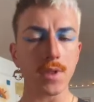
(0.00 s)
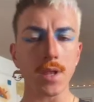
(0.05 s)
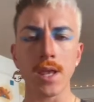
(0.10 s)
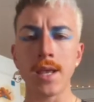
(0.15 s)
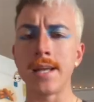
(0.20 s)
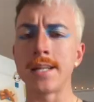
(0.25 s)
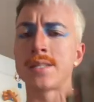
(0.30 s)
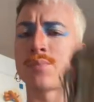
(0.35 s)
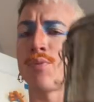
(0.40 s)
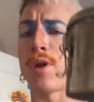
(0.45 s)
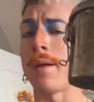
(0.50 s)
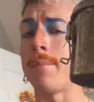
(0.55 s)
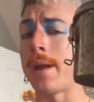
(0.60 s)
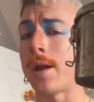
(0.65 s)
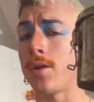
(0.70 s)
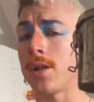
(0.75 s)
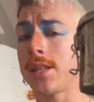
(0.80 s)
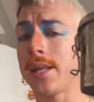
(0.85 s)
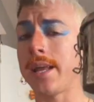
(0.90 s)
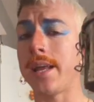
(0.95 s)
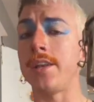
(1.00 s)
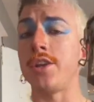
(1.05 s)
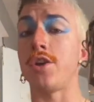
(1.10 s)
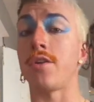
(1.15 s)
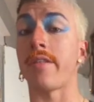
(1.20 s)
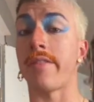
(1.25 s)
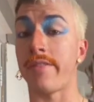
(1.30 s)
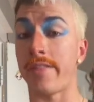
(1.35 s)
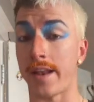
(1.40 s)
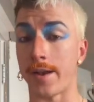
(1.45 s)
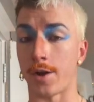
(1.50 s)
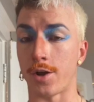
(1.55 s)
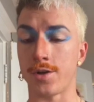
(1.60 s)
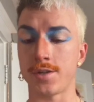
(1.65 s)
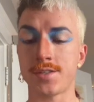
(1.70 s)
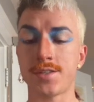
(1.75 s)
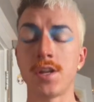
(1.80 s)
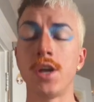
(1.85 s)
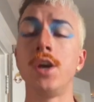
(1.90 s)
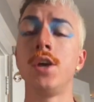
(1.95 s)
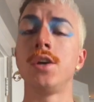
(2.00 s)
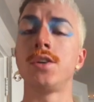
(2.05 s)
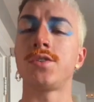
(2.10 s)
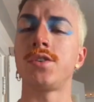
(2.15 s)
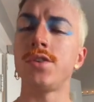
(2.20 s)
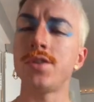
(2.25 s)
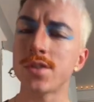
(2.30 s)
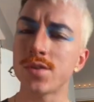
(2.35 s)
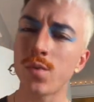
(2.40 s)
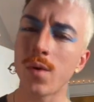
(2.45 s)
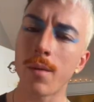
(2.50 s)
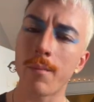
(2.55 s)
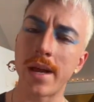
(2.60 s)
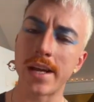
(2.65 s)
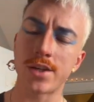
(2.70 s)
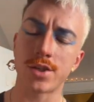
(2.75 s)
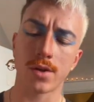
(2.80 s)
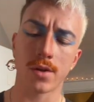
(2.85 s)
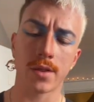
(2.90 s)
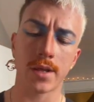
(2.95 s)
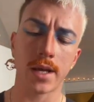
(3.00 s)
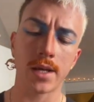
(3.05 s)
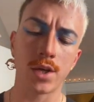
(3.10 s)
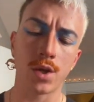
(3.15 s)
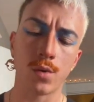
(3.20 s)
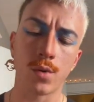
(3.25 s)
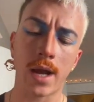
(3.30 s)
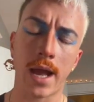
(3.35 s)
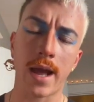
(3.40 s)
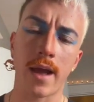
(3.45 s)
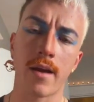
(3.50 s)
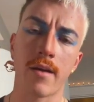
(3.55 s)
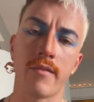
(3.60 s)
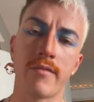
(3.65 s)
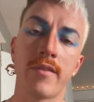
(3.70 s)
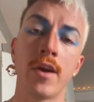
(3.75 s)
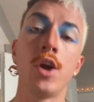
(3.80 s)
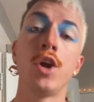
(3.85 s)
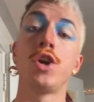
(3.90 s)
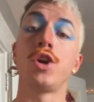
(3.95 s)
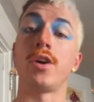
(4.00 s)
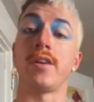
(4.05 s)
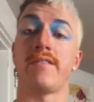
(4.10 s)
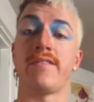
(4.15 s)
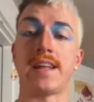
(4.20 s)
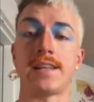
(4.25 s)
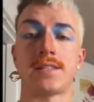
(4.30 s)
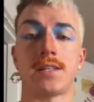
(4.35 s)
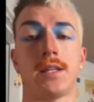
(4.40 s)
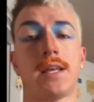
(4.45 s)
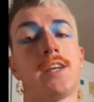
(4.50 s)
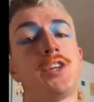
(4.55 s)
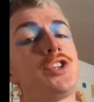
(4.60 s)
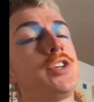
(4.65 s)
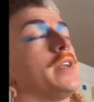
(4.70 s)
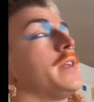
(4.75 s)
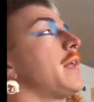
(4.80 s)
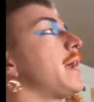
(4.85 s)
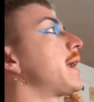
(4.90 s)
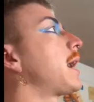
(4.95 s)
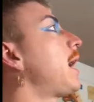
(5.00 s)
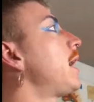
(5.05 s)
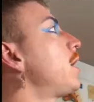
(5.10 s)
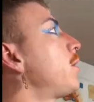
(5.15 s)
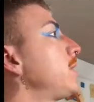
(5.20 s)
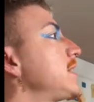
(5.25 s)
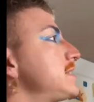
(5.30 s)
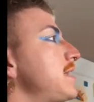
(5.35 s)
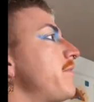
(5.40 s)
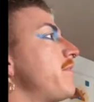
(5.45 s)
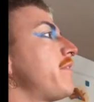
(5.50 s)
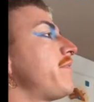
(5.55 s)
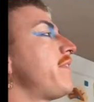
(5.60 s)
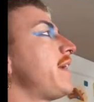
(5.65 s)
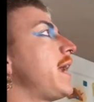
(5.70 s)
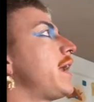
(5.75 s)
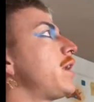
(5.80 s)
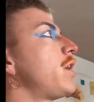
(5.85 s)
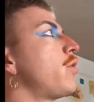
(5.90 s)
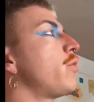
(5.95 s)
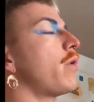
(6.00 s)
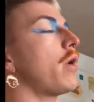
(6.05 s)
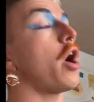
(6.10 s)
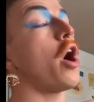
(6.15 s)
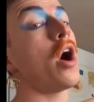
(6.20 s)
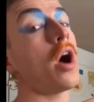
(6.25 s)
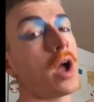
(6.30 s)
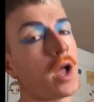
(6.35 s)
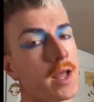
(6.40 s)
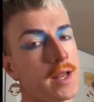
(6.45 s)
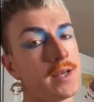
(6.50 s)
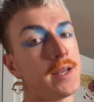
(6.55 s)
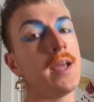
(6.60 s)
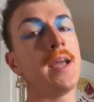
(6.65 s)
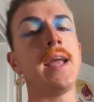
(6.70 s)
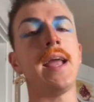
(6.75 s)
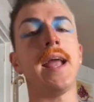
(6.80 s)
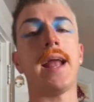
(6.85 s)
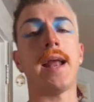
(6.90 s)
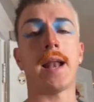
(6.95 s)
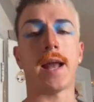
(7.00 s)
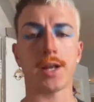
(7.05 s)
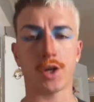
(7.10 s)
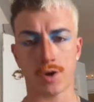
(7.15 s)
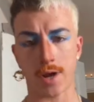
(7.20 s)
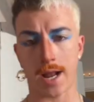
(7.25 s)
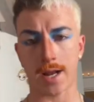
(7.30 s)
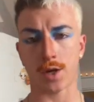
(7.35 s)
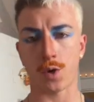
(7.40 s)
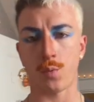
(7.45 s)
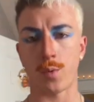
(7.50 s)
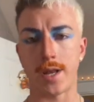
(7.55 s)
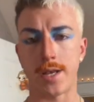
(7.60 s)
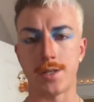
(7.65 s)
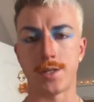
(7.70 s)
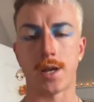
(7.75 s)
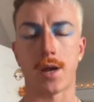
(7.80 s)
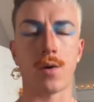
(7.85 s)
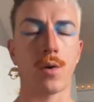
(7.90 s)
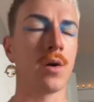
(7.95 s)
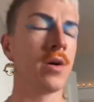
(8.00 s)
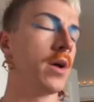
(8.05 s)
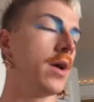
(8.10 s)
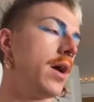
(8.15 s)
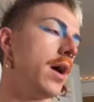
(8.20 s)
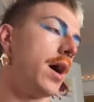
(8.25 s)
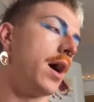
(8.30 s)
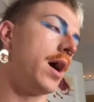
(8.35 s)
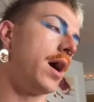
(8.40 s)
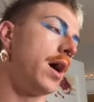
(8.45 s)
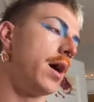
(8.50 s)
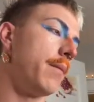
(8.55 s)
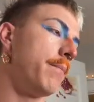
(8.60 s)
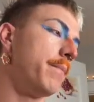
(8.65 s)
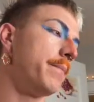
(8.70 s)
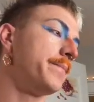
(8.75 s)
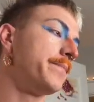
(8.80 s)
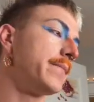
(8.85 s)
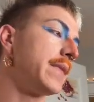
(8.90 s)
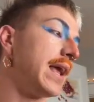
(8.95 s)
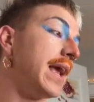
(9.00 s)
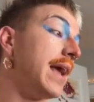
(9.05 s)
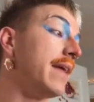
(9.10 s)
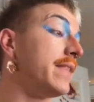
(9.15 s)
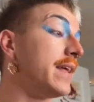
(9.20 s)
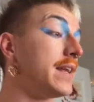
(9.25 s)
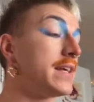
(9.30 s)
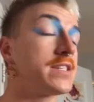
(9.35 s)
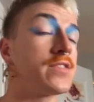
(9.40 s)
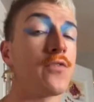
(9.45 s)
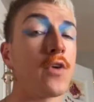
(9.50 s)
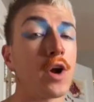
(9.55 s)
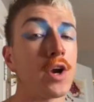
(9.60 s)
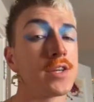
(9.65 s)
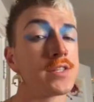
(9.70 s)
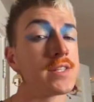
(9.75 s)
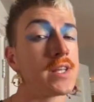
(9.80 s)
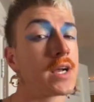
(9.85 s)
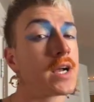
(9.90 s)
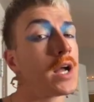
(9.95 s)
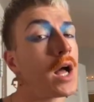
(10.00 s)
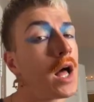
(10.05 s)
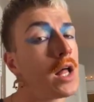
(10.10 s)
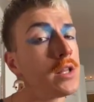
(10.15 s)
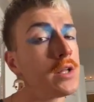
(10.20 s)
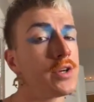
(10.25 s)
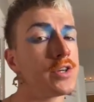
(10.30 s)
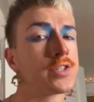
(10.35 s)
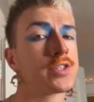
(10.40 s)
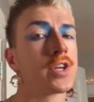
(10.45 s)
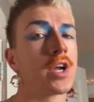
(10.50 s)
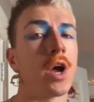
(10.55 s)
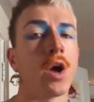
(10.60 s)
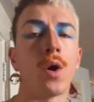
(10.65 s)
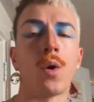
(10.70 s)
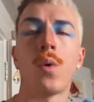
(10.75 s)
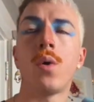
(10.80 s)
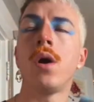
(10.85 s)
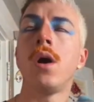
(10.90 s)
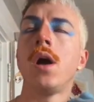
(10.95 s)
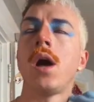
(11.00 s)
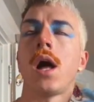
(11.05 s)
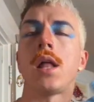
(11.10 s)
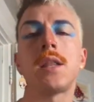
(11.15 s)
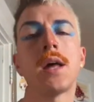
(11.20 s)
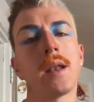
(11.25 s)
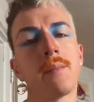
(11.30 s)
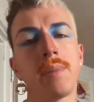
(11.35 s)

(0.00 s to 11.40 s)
it's primarily in your thinners, so you just want to make sure that you have good ventilation. Like I always have a fan on and I crack a window. And then as far as the colors go, a lot of